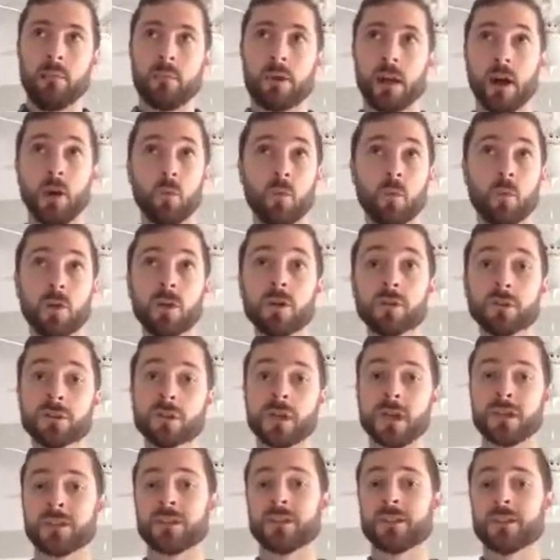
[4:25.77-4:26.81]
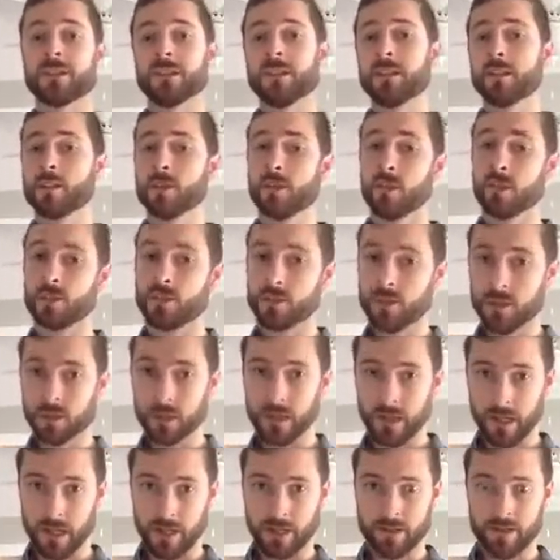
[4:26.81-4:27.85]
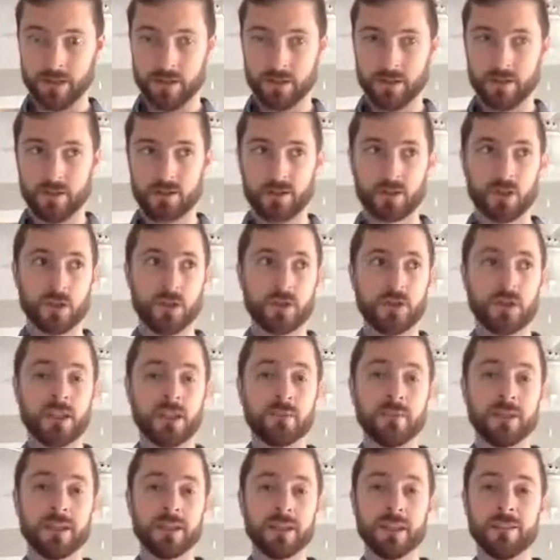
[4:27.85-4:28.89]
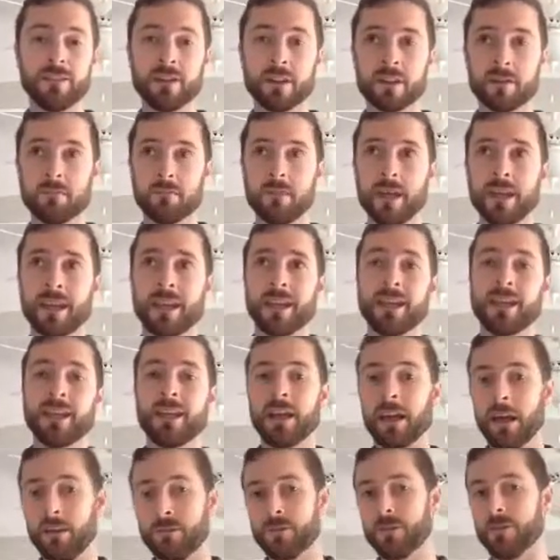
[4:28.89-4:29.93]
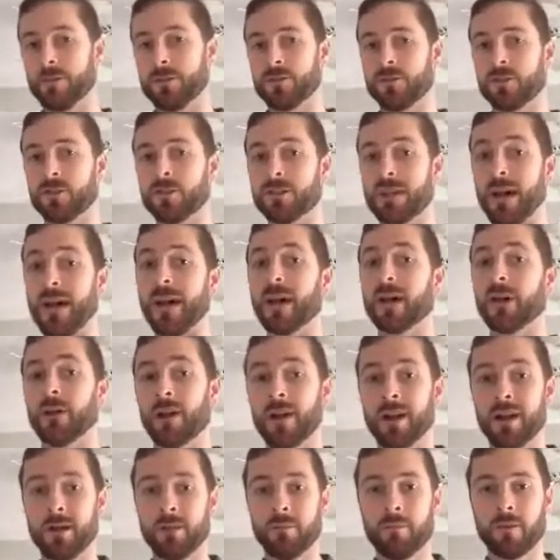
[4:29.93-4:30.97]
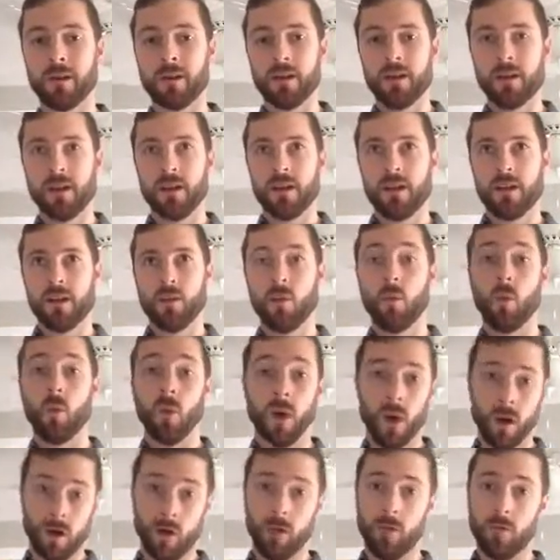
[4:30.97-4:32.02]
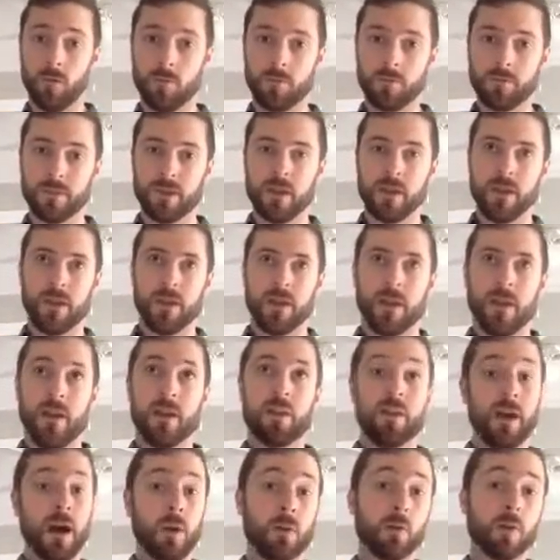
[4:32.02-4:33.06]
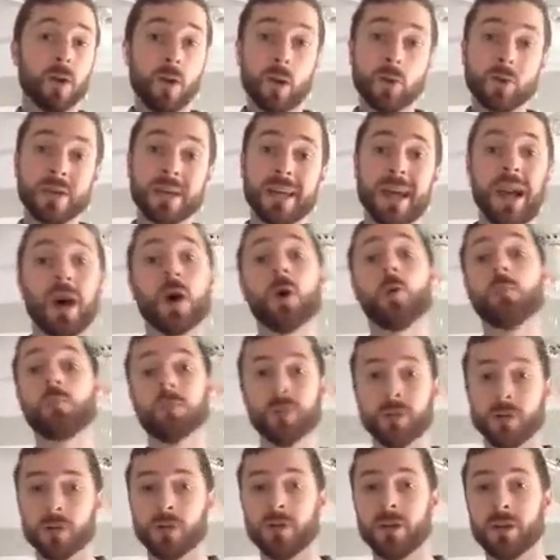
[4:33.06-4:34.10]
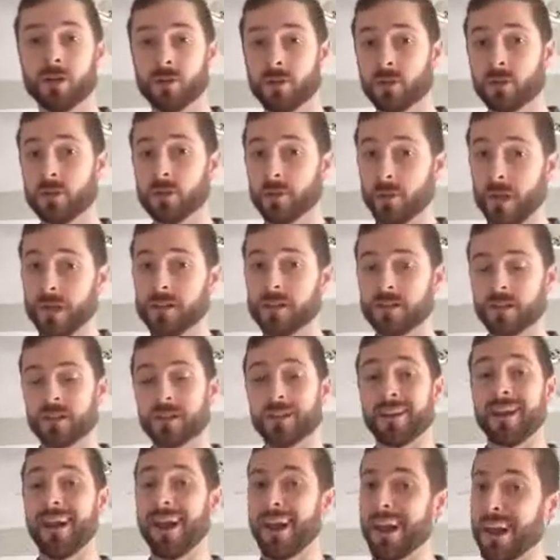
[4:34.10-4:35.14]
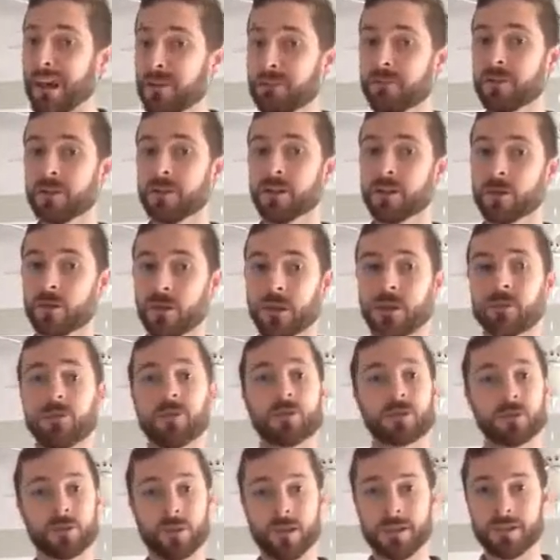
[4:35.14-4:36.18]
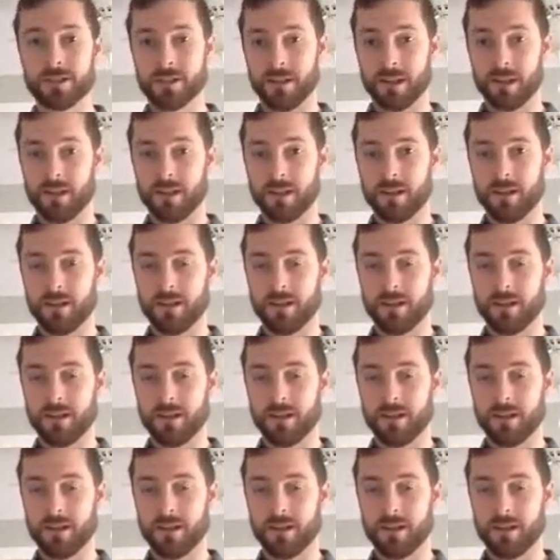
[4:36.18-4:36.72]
but I will check to see that you are doing it. So you need to be making an effort to diagram well. And that will only help you in your tracing. And I am going to grade the tracing.